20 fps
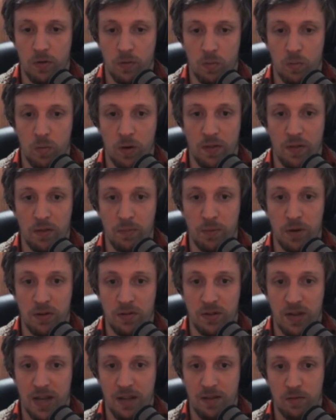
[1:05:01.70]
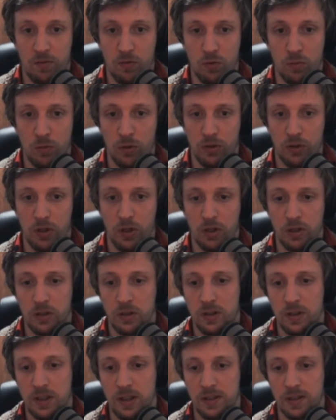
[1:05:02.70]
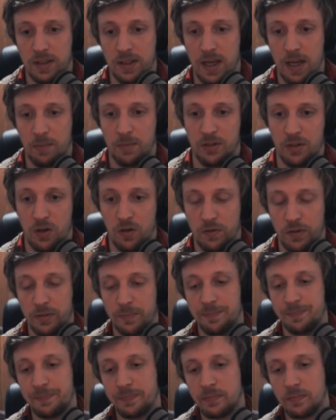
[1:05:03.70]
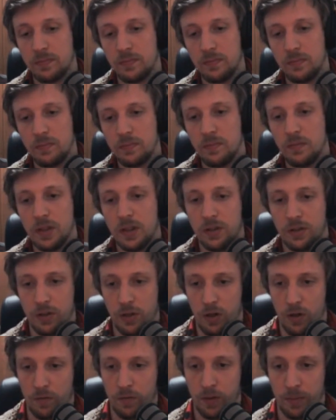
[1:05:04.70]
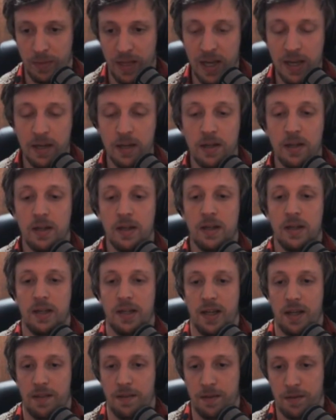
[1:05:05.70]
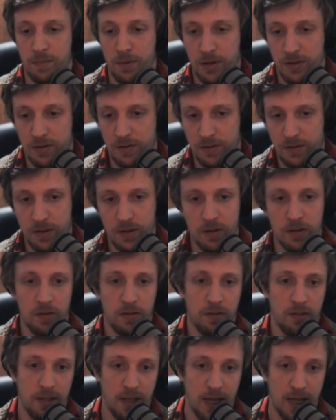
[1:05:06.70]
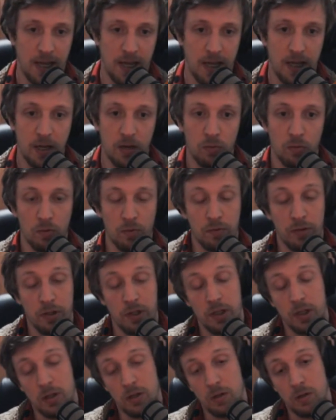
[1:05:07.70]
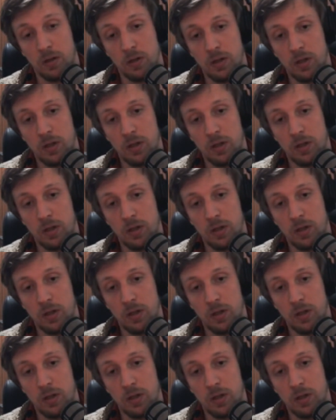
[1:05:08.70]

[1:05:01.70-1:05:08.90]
when this person has 2 more turns, this game is over. So flip that. Now this person's turn. They reveal...